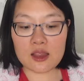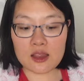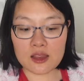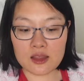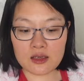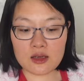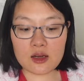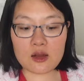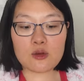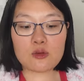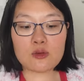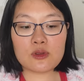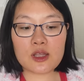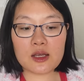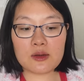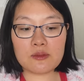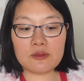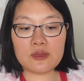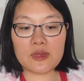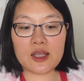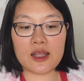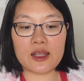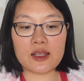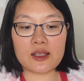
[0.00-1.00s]
throw
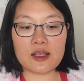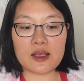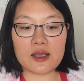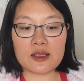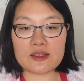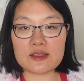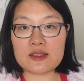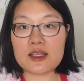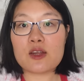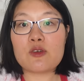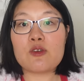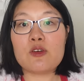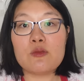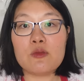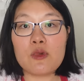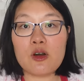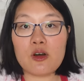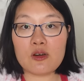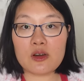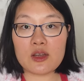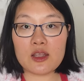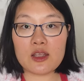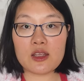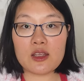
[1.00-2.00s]
them like
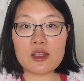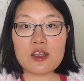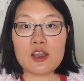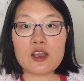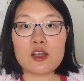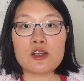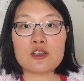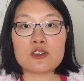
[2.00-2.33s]
ceremony